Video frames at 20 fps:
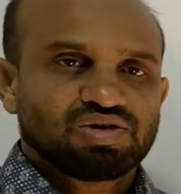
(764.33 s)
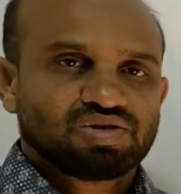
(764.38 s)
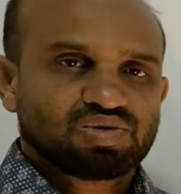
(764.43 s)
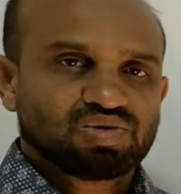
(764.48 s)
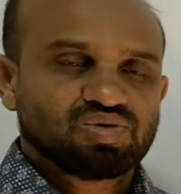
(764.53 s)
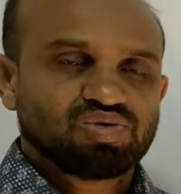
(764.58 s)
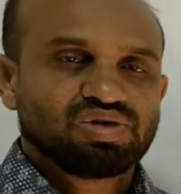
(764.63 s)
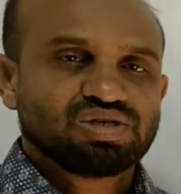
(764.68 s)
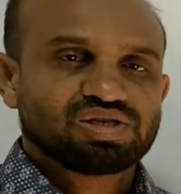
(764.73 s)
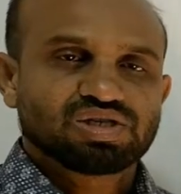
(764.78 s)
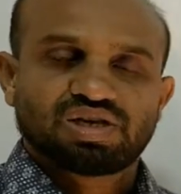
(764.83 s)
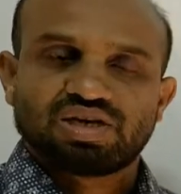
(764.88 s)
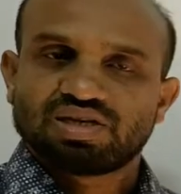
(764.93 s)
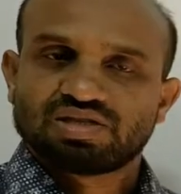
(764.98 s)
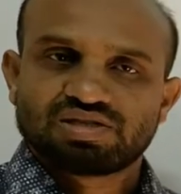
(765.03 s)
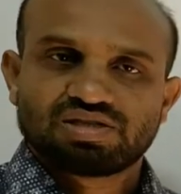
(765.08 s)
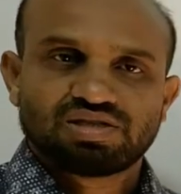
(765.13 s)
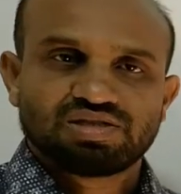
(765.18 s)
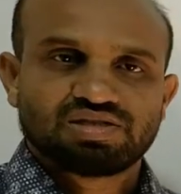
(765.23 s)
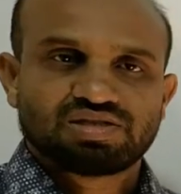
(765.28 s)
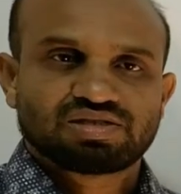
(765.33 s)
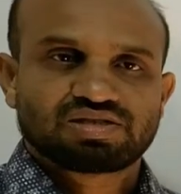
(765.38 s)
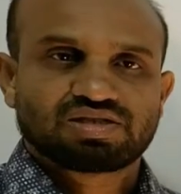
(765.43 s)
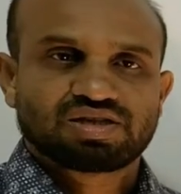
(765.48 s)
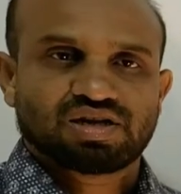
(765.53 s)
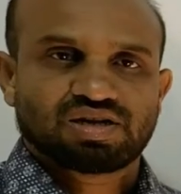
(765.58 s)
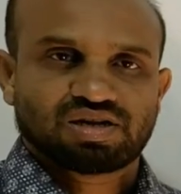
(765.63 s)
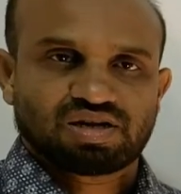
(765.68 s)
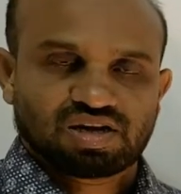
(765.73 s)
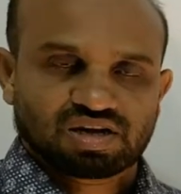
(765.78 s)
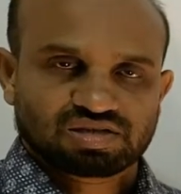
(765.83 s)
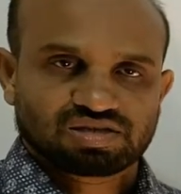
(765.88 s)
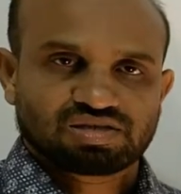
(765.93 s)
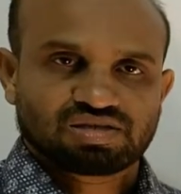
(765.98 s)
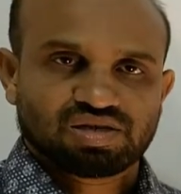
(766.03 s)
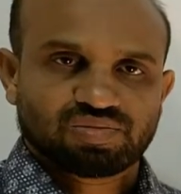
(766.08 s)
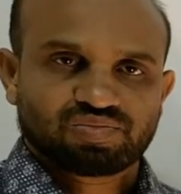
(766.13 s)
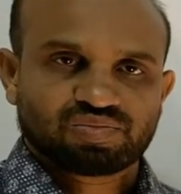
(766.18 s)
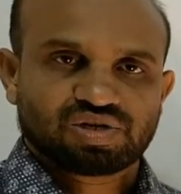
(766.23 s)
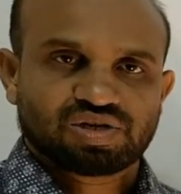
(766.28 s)
Lewis acids can
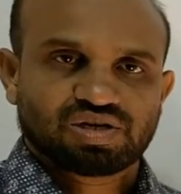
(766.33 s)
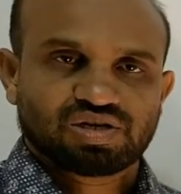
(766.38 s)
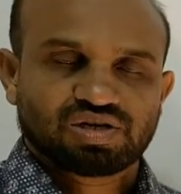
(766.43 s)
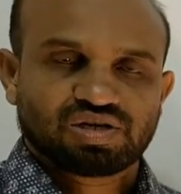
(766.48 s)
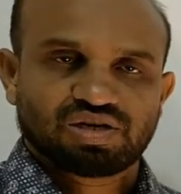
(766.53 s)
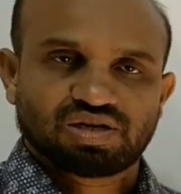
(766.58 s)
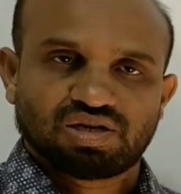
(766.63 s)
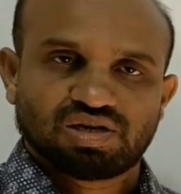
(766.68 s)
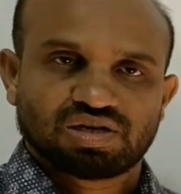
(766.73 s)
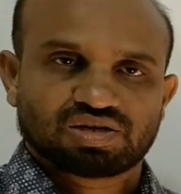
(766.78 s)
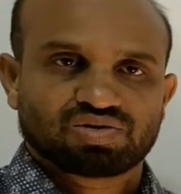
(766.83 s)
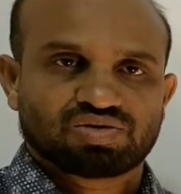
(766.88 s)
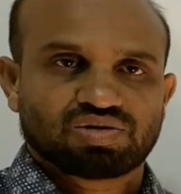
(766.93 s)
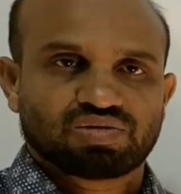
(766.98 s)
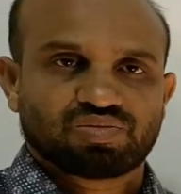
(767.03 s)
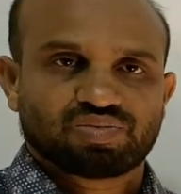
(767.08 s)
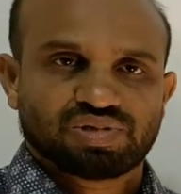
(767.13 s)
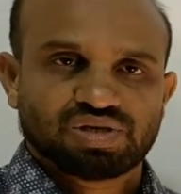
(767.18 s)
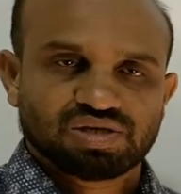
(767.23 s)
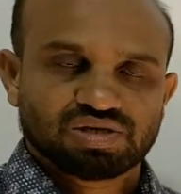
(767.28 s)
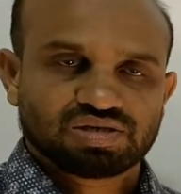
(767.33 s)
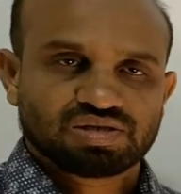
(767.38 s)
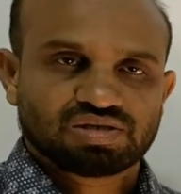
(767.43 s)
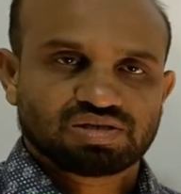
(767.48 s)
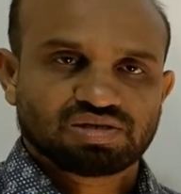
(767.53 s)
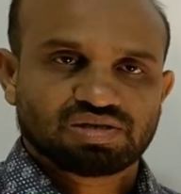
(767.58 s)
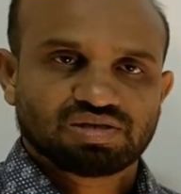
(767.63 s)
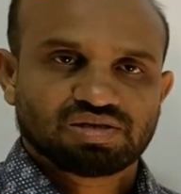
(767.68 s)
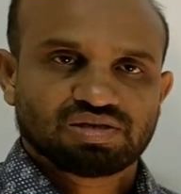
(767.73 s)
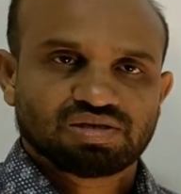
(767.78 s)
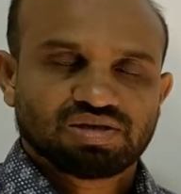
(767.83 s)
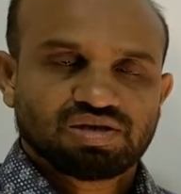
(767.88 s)
accept electron pairs,